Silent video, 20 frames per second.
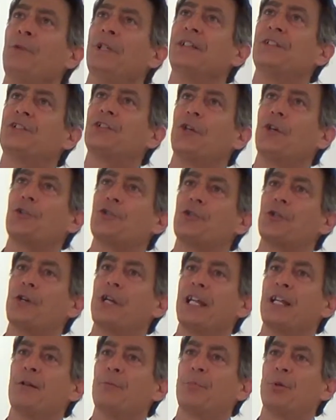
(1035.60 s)
researcher
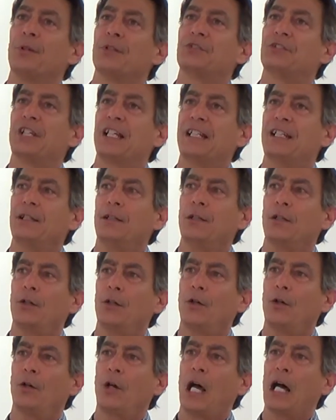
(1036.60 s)
in
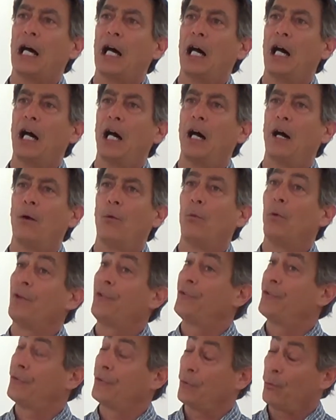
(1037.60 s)
particular
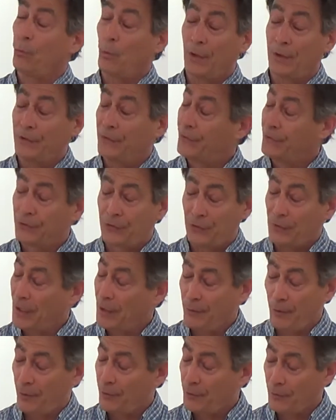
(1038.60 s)
was
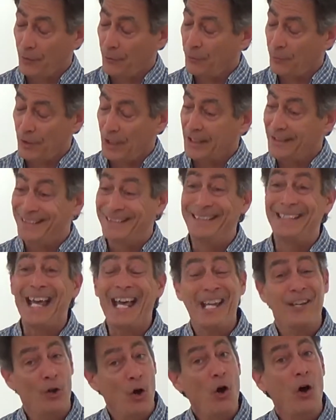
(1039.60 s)

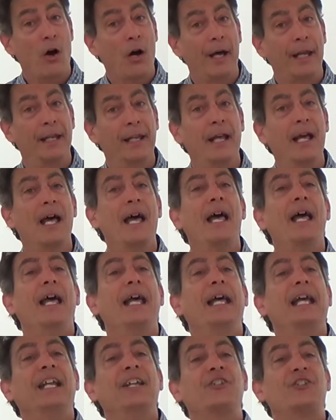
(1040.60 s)
dead on
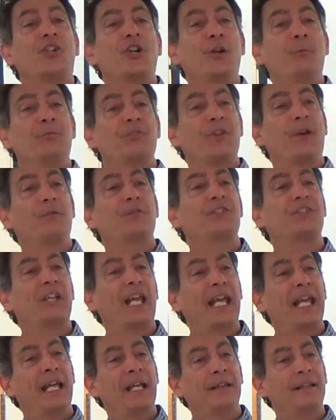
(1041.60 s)
in terms of
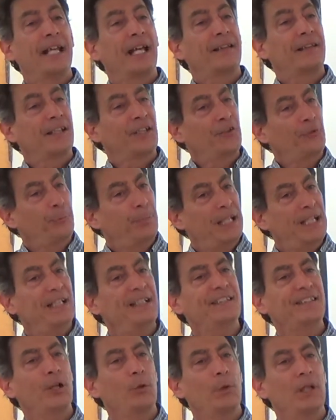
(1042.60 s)
saying that this
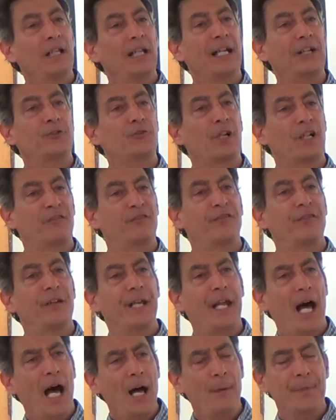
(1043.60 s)
piezoelectric
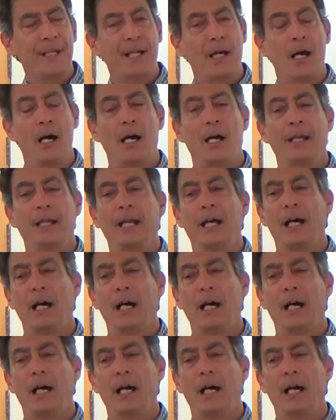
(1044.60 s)
phenomenon